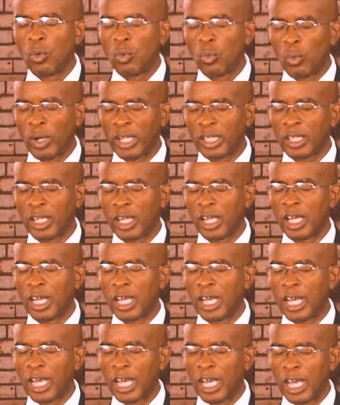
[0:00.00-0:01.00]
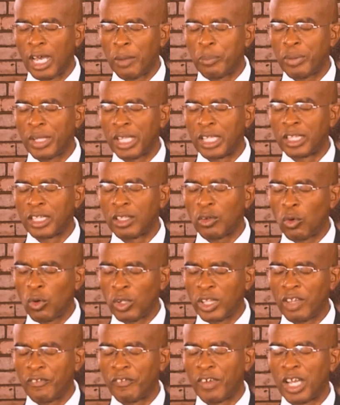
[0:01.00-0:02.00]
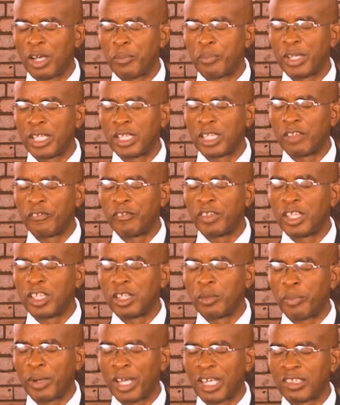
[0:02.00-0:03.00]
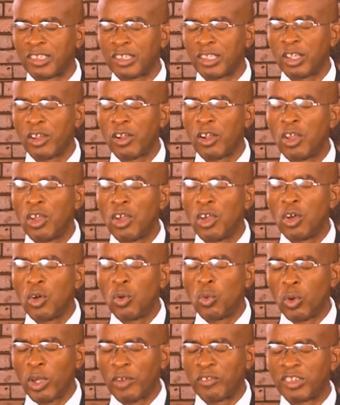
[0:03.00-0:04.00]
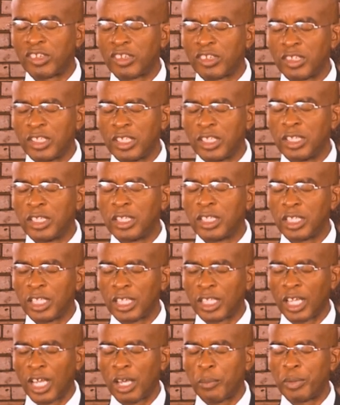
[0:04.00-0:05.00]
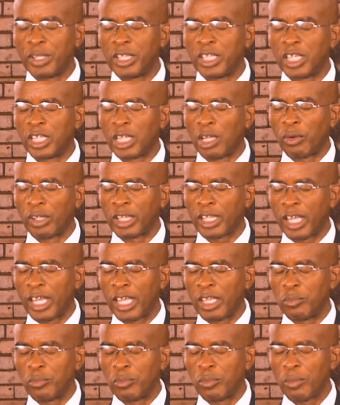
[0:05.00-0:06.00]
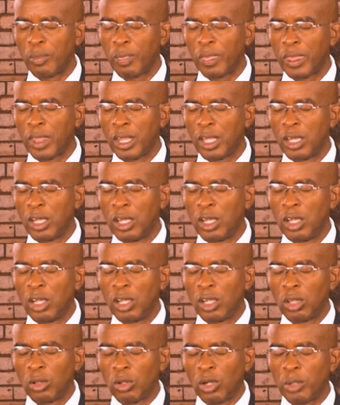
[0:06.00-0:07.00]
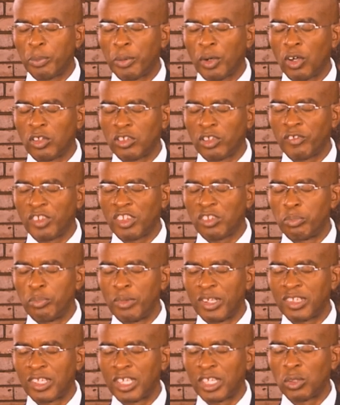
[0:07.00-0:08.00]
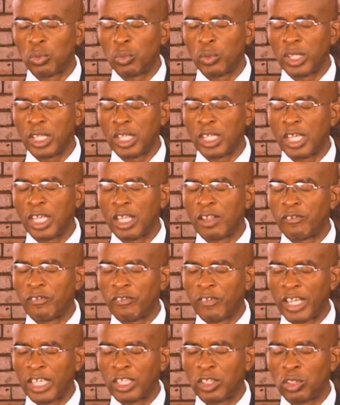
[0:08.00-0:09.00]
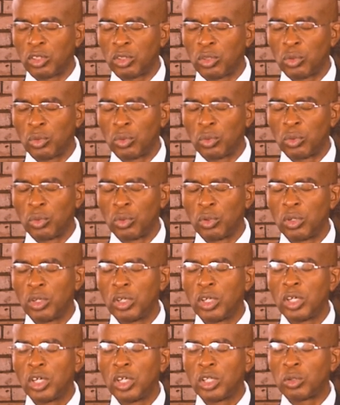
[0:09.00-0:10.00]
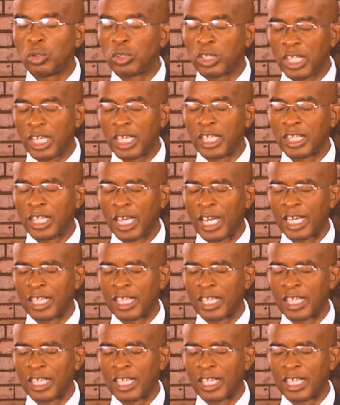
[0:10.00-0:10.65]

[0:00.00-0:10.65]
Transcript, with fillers: What uh, happened, what never happened in the past, we have seen it happening in our time. Lord, because of this message, we invite you to change